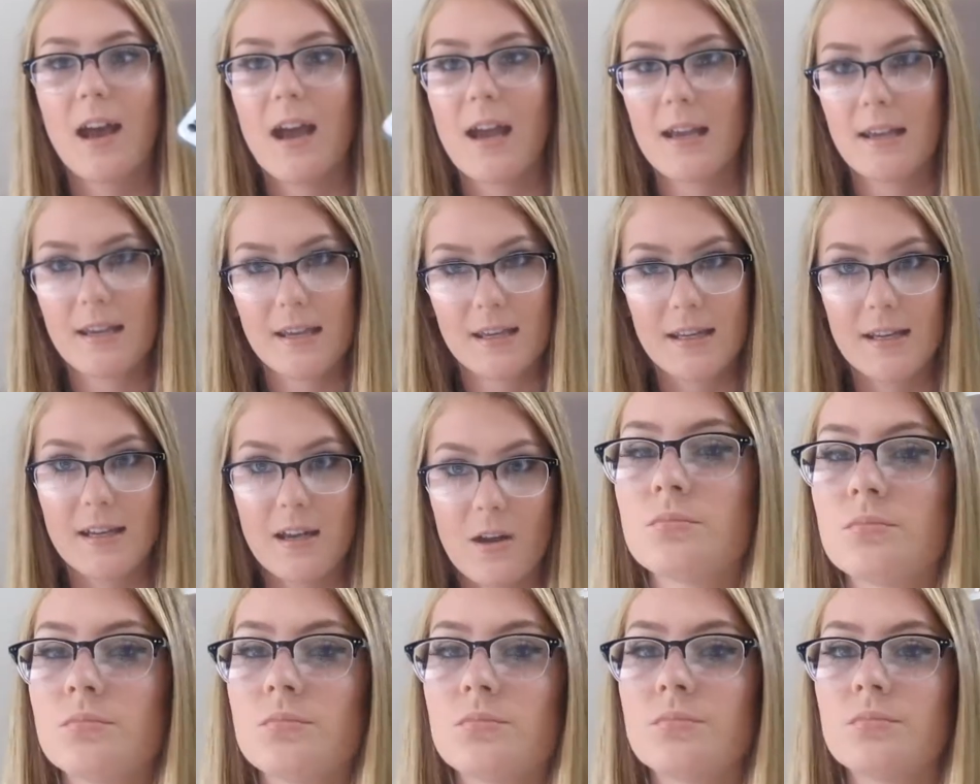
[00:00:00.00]
get it
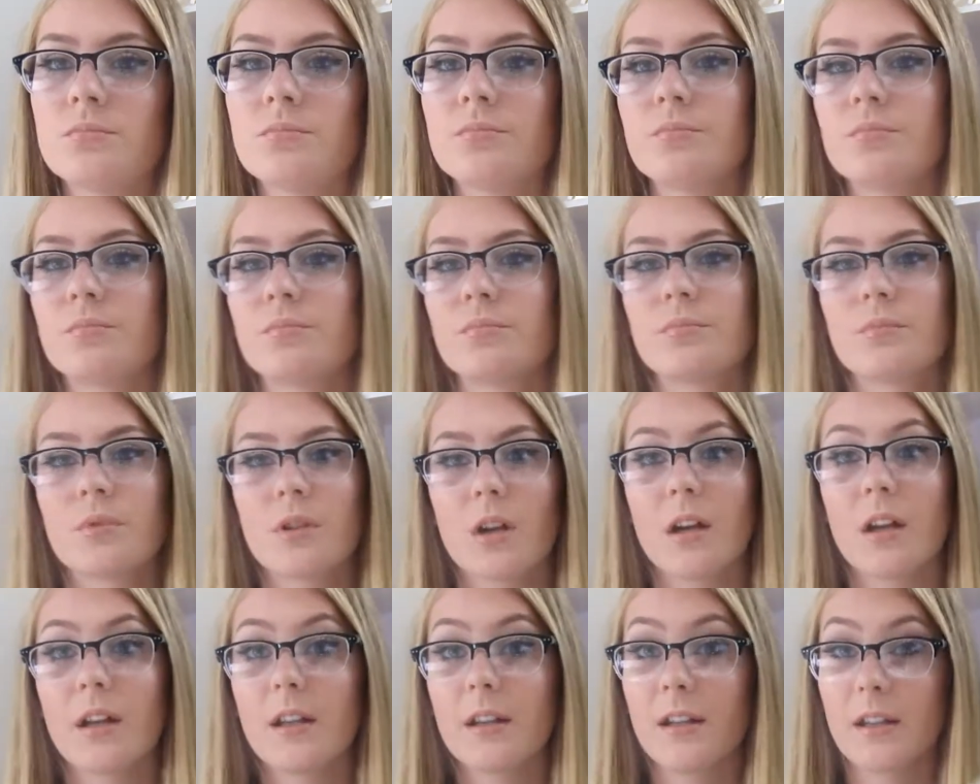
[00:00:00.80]

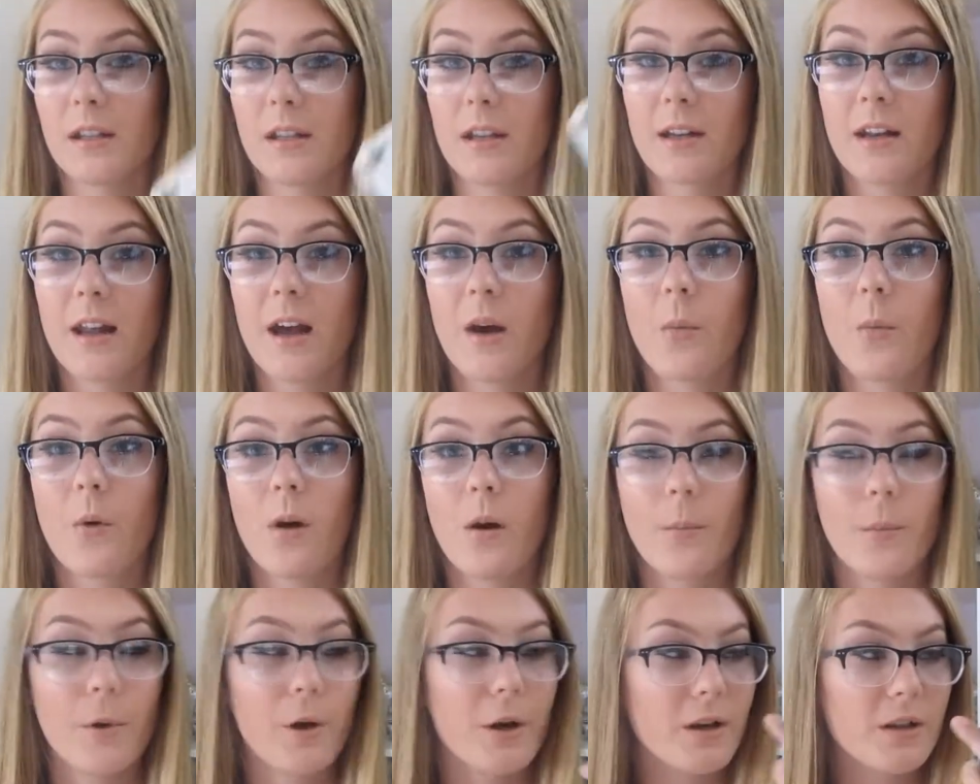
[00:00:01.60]
get it at
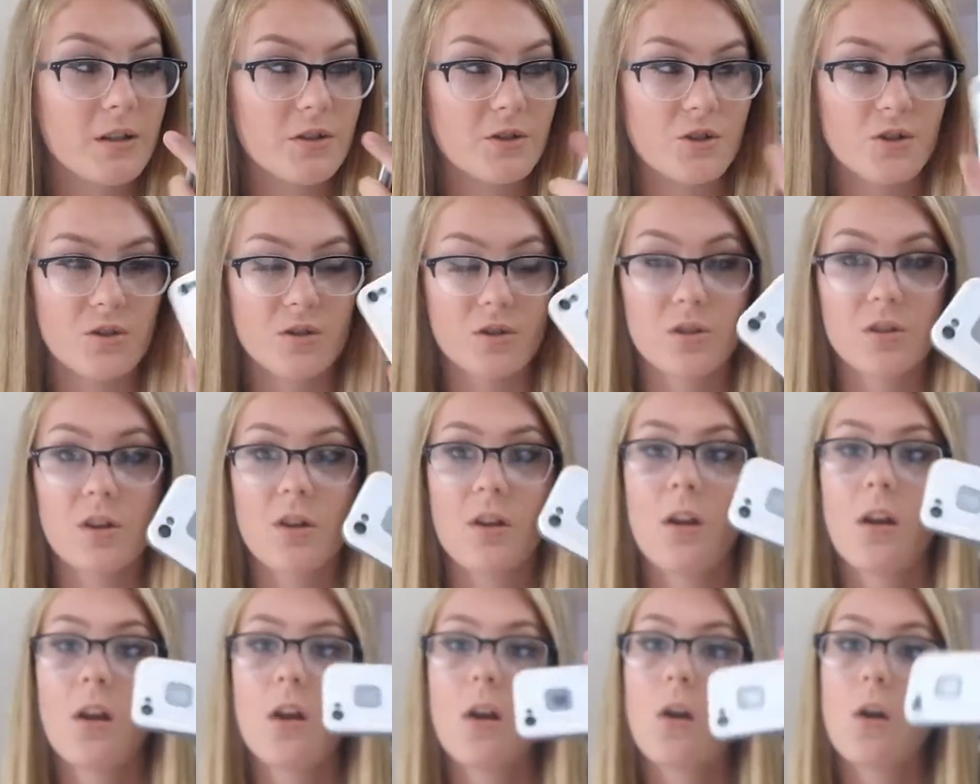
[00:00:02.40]
Walmart. It's just
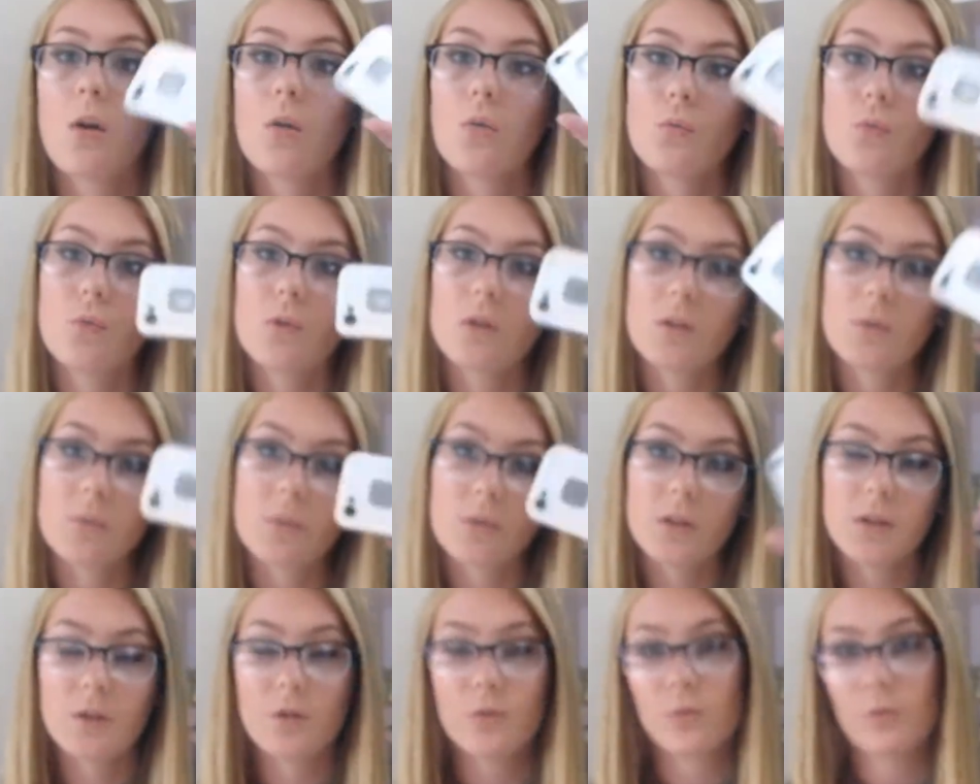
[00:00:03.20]
really,
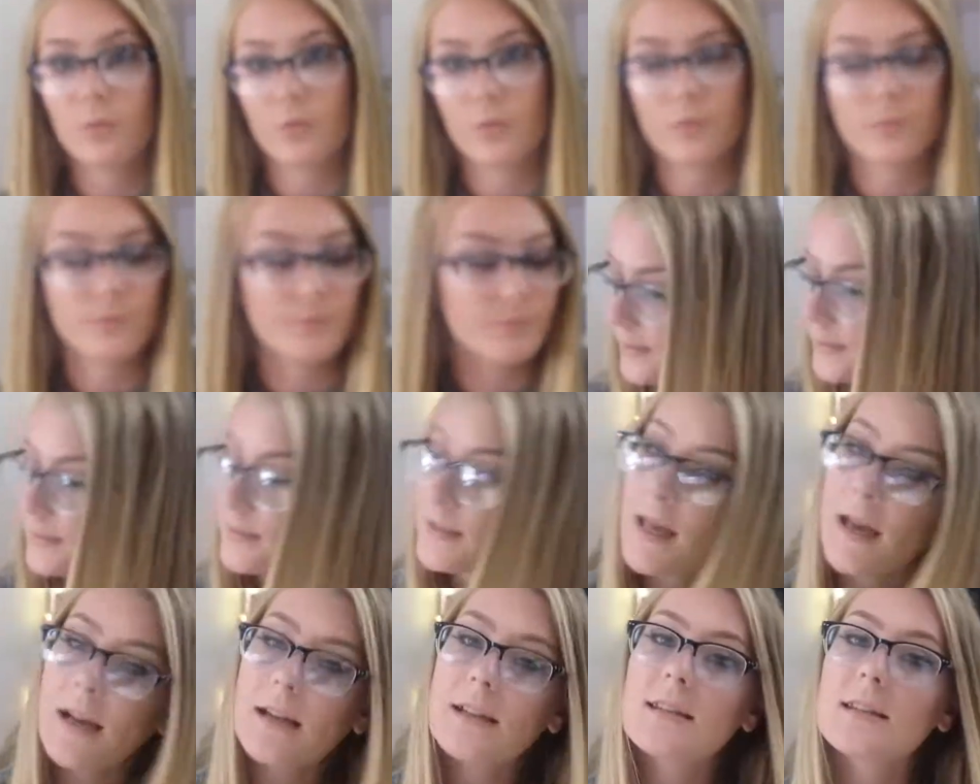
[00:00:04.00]
really cool.
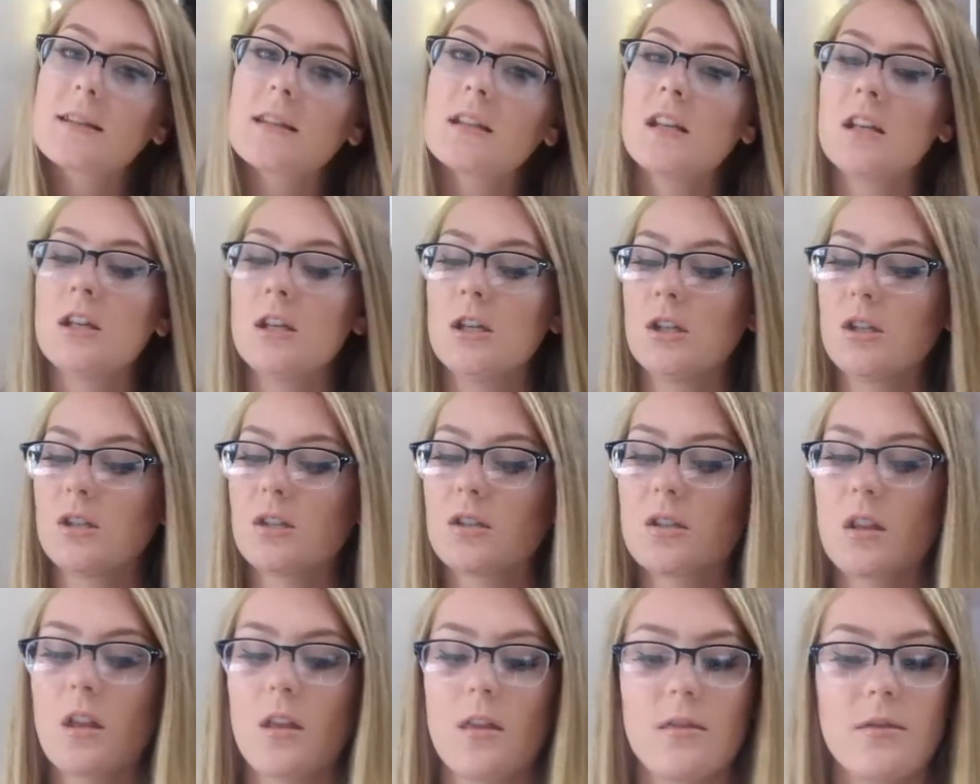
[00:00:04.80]
Next
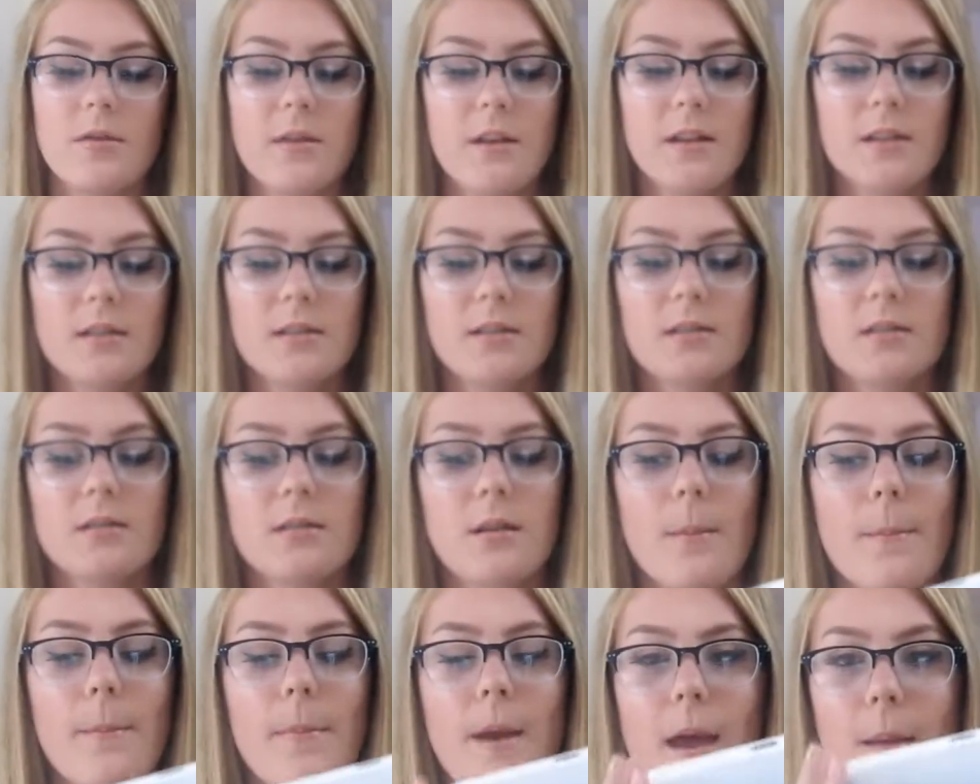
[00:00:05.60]
is this
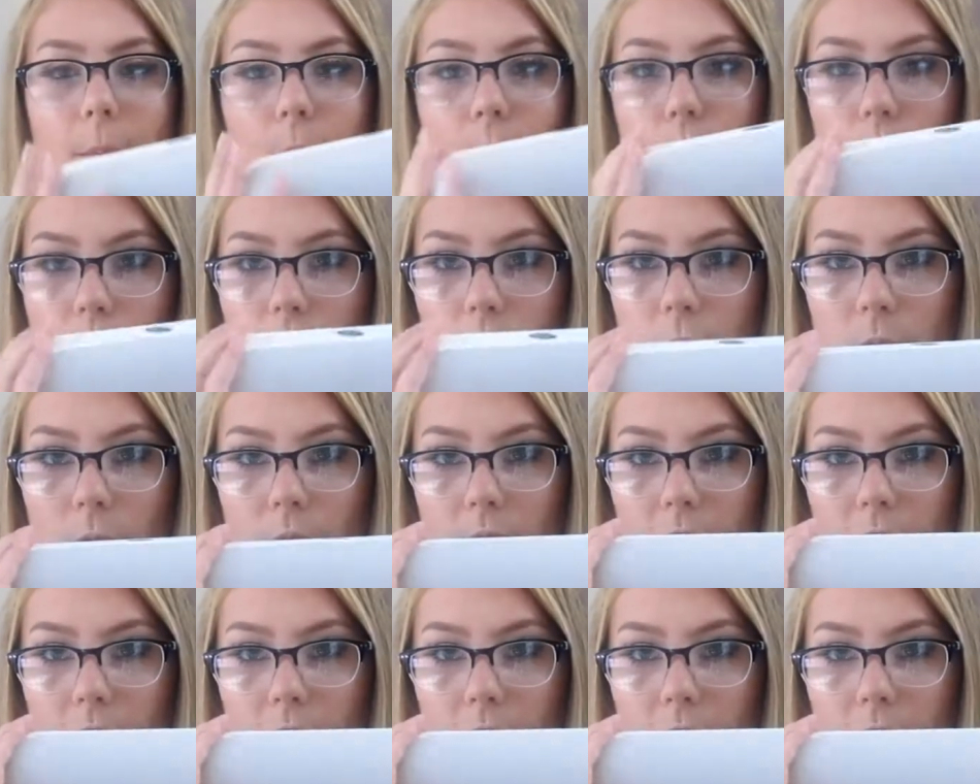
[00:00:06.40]
bad boy right